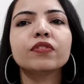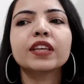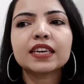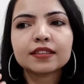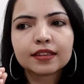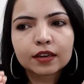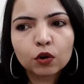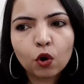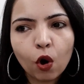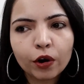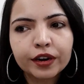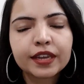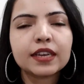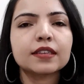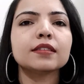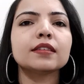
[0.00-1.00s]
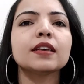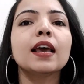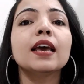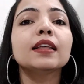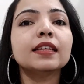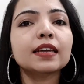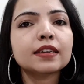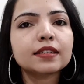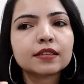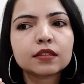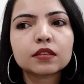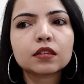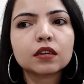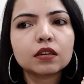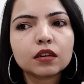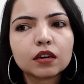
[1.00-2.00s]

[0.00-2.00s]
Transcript: There is an audience, there is